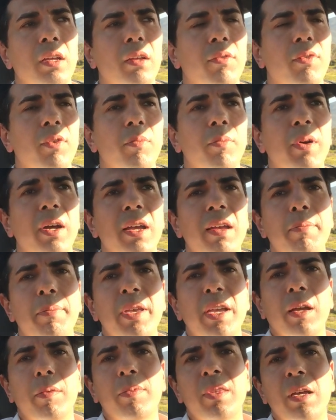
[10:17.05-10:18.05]
if you buy a
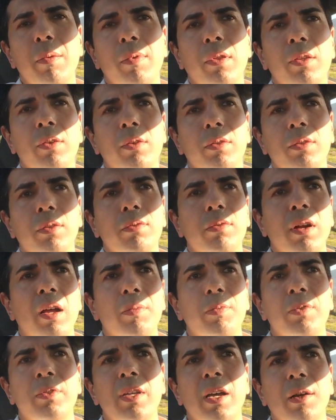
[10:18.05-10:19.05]
BMW, it
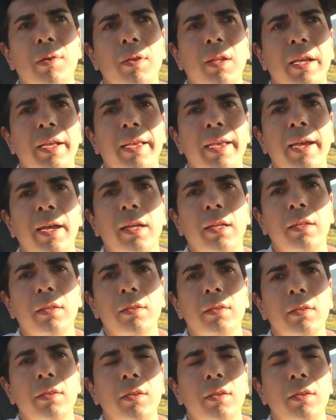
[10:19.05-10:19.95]
drops down like hell.